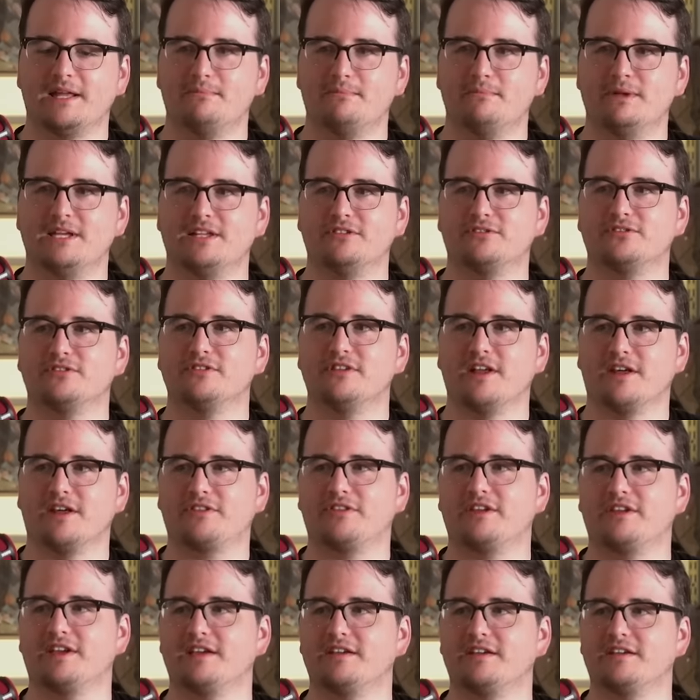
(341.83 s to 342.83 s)
means
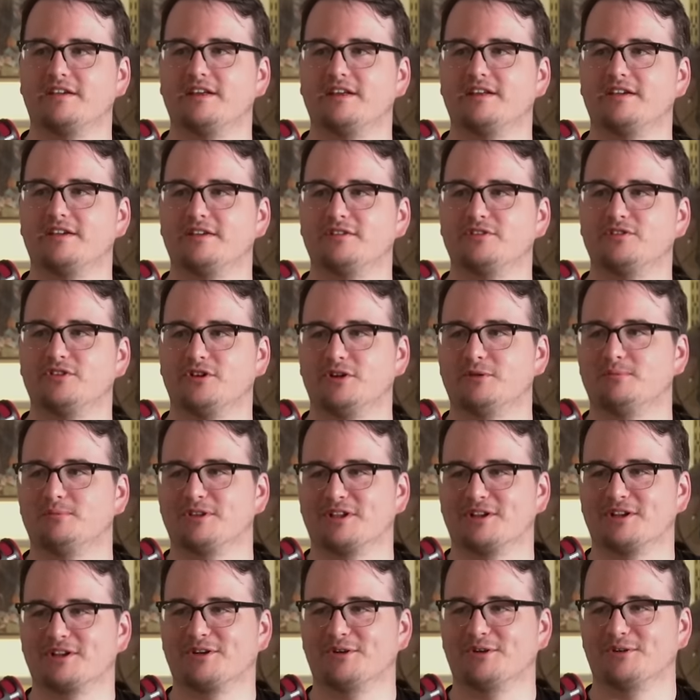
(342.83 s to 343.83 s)
nothing in a
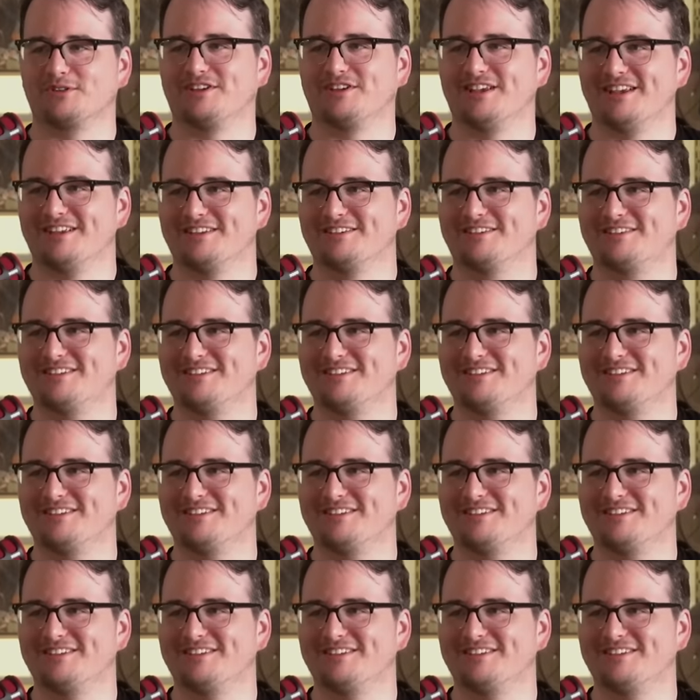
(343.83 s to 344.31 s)
geopolitical yeah. sense.